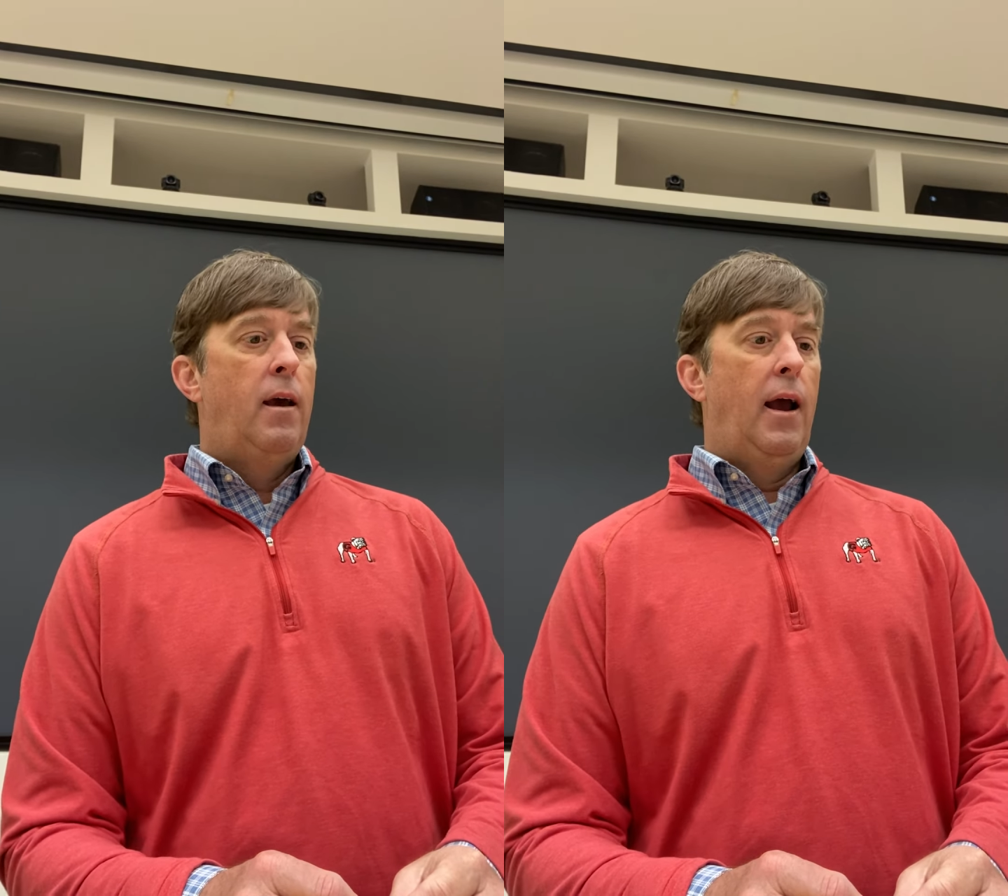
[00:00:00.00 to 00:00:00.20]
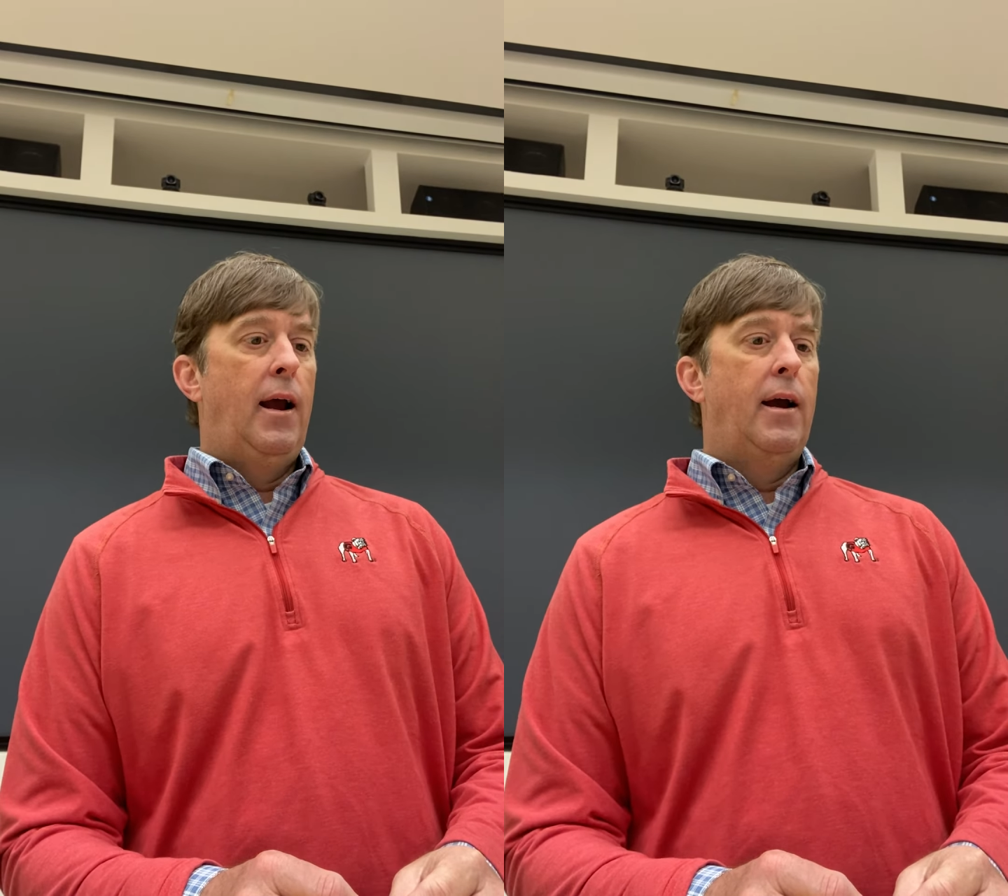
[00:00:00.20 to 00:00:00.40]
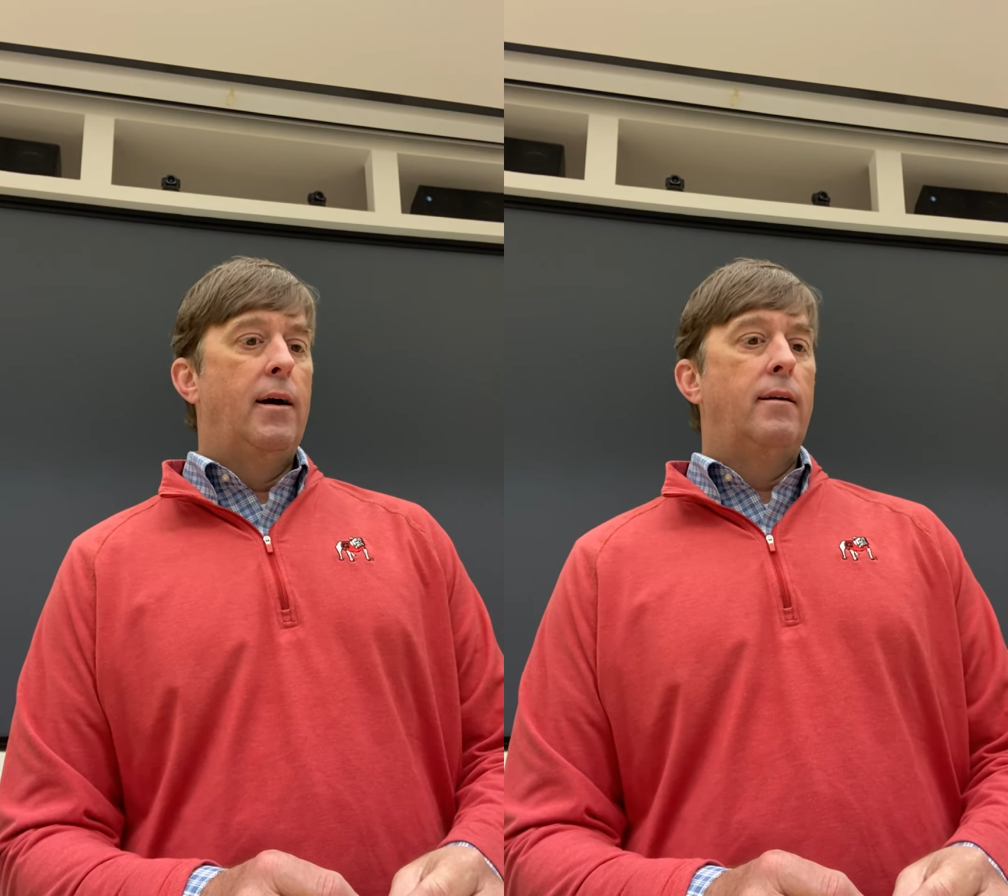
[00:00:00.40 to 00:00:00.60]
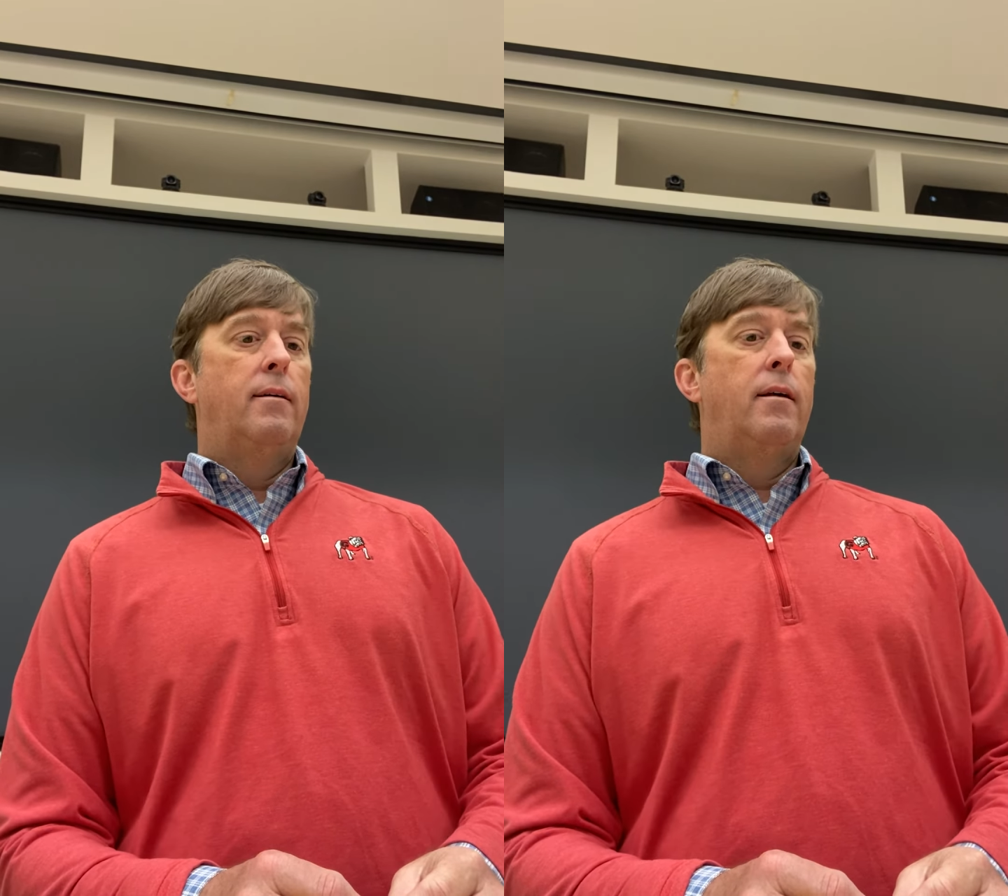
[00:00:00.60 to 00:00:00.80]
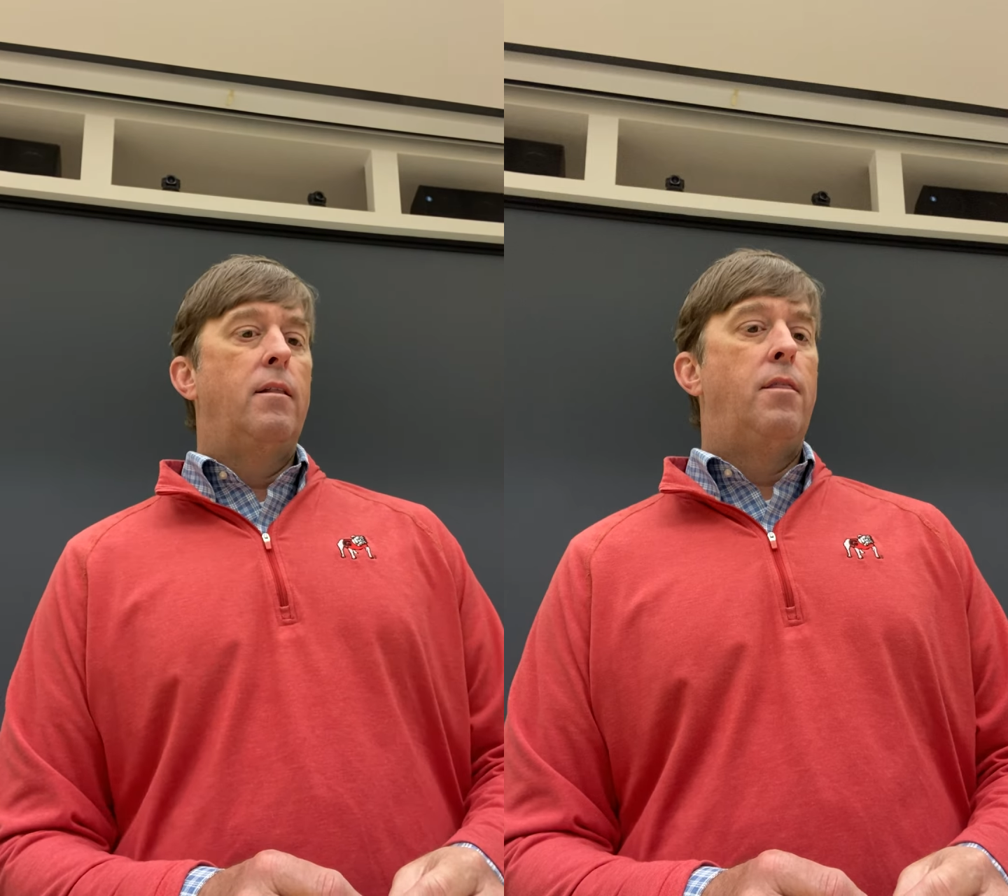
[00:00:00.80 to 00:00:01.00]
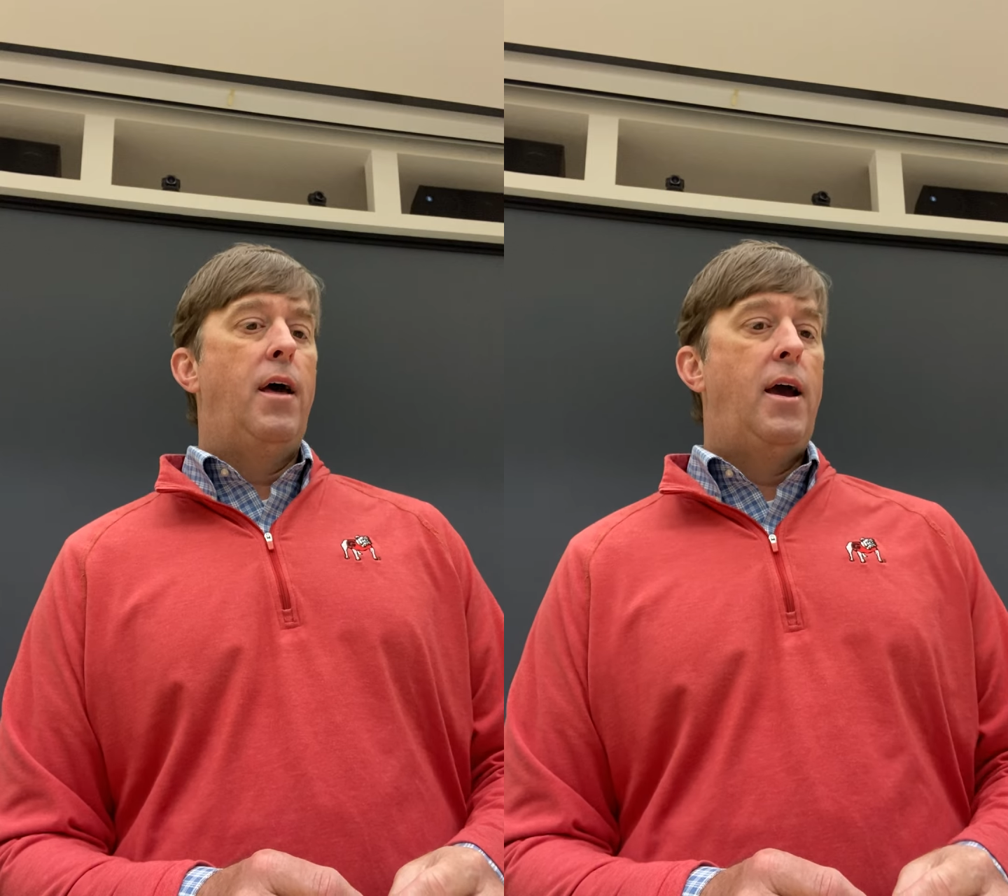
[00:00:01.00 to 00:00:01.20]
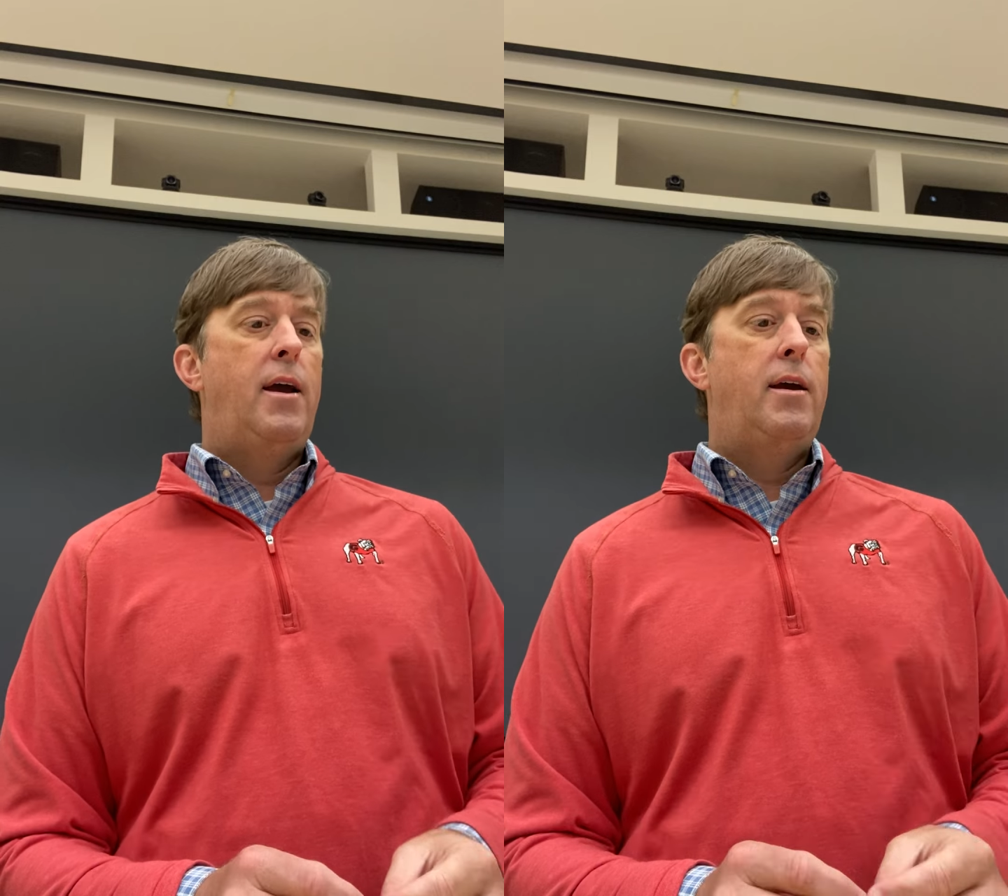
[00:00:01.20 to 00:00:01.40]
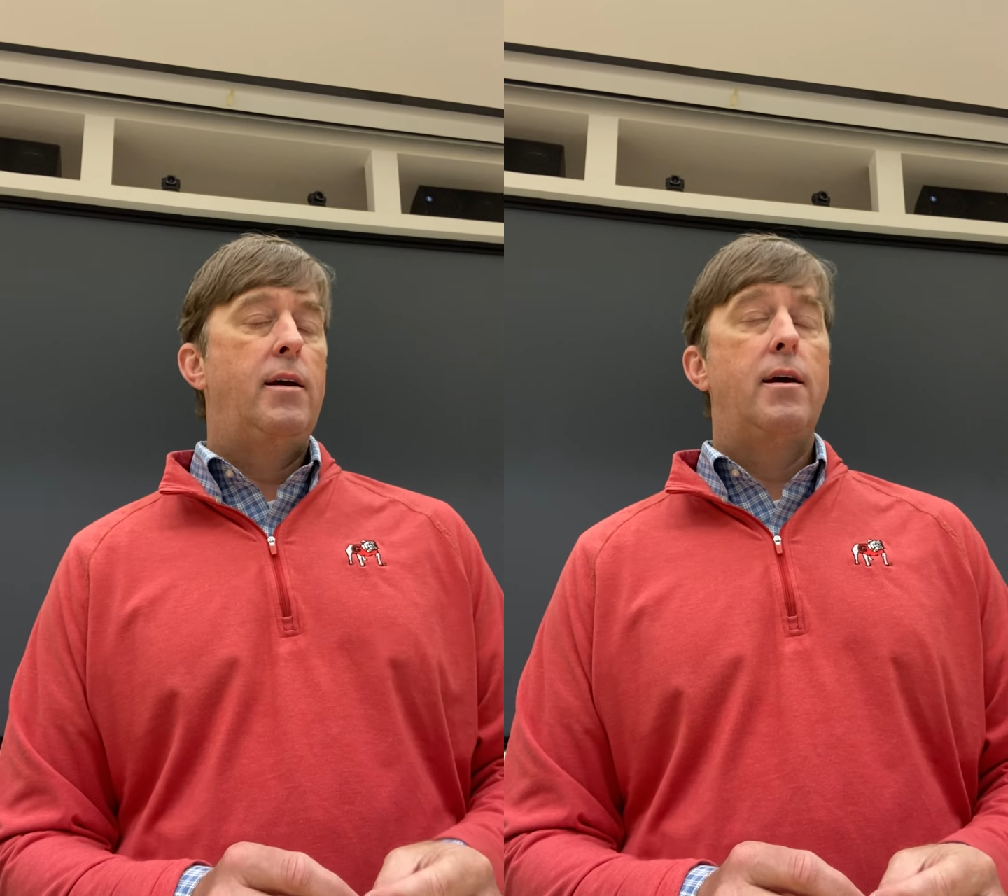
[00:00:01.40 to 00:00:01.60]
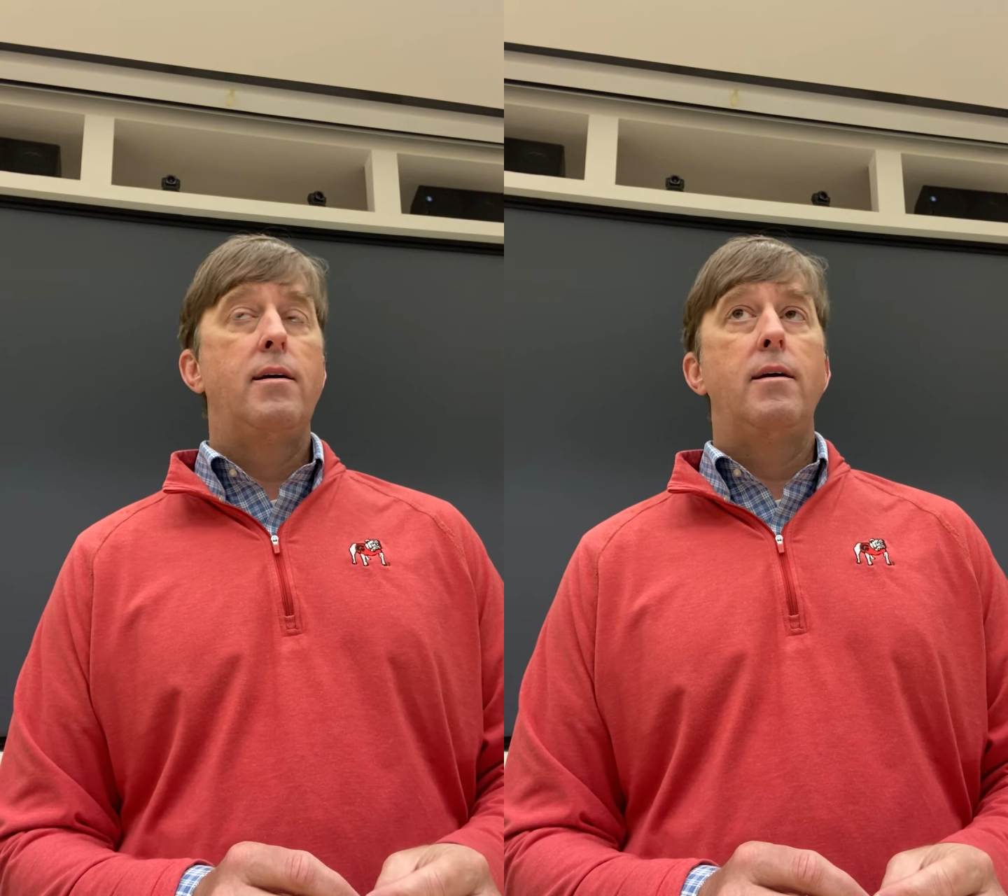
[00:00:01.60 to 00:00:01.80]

and they